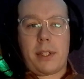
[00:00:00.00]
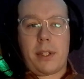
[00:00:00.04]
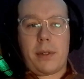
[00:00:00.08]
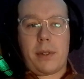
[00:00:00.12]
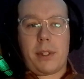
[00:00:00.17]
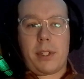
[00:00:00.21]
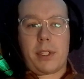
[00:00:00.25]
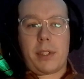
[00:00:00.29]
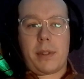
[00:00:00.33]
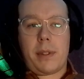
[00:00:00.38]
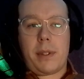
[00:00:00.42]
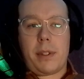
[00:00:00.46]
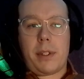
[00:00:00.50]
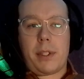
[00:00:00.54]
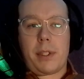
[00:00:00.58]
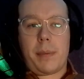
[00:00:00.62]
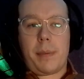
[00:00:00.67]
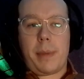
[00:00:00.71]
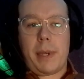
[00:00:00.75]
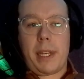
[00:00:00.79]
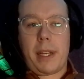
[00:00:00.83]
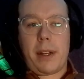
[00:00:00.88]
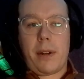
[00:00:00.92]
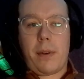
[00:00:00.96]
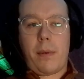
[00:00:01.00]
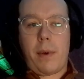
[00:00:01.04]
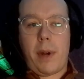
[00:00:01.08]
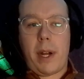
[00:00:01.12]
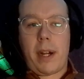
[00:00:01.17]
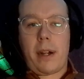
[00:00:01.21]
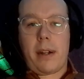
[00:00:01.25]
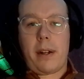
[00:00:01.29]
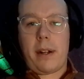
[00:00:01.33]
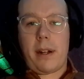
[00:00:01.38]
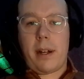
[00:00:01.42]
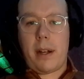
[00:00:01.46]
just being
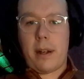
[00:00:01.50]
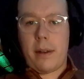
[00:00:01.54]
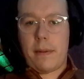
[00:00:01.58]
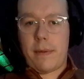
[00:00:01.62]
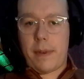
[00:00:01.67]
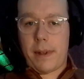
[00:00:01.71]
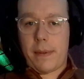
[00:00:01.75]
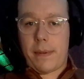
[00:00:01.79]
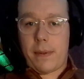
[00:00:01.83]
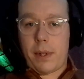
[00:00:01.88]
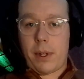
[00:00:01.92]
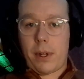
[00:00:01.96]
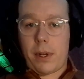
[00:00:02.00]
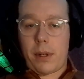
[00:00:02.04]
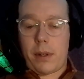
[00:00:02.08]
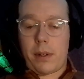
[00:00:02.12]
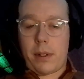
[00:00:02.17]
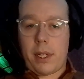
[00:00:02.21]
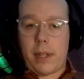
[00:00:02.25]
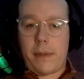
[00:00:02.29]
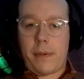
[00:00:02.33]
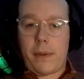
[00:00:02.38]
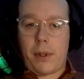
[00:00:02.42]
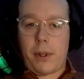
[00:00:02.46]
aware of if you're